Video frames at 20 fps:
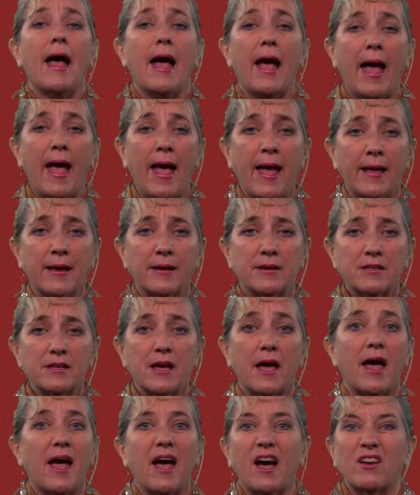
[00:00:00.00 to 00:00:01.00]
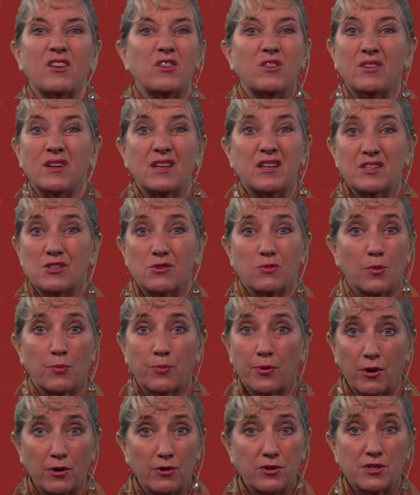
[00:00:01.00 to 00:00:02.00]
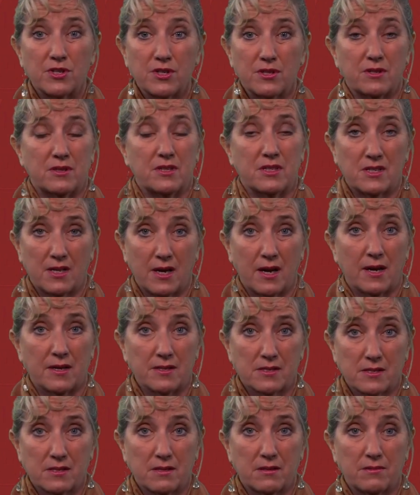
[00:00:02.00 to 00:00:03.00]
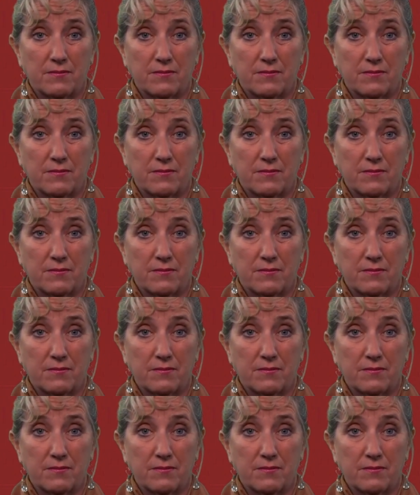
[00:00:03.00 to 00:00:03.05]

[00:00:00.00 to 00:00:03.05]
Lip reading: and how you need to approach the task.